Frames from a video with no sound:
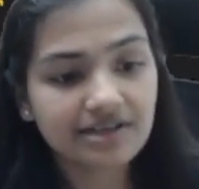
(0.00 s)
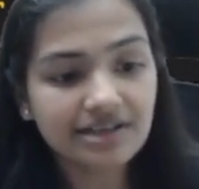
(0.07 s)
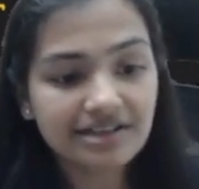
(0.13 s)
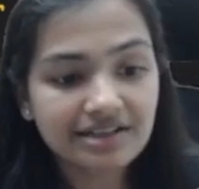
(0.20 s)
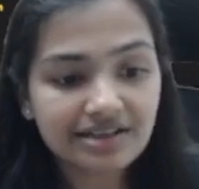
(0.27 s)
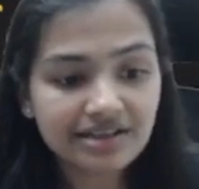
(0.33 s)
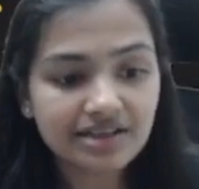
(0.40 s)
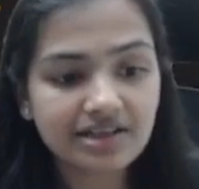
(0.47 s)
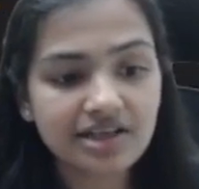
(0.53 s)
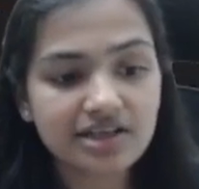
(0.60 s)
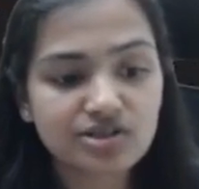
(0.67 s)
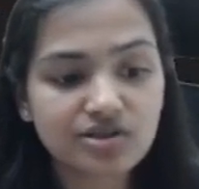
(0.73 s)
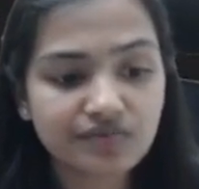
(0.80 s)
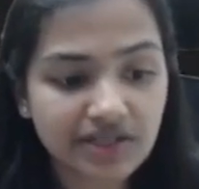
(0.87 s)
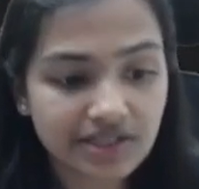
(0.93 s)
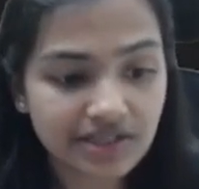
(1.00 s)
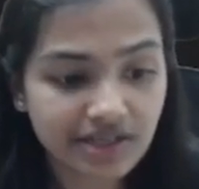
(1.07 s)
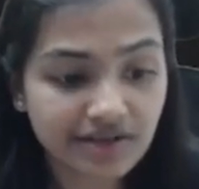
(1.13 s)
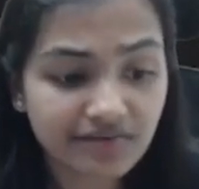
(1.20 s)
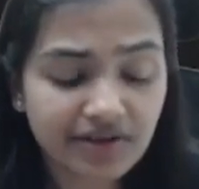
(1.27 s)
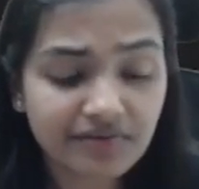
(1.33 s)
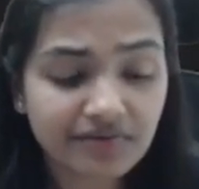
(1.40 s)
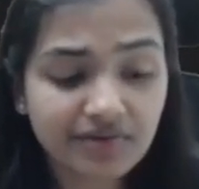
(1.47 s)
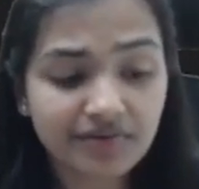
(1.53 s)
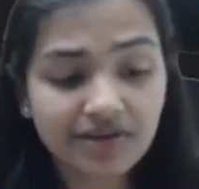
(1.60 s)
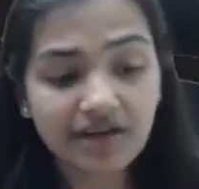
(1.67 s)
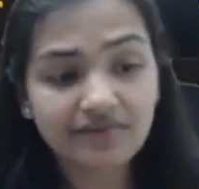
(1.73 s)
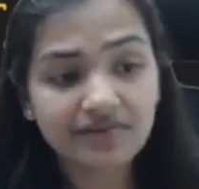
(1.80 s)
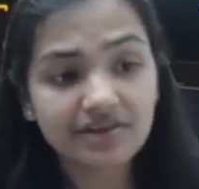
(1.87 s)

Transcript: in the case of ethane, when we were having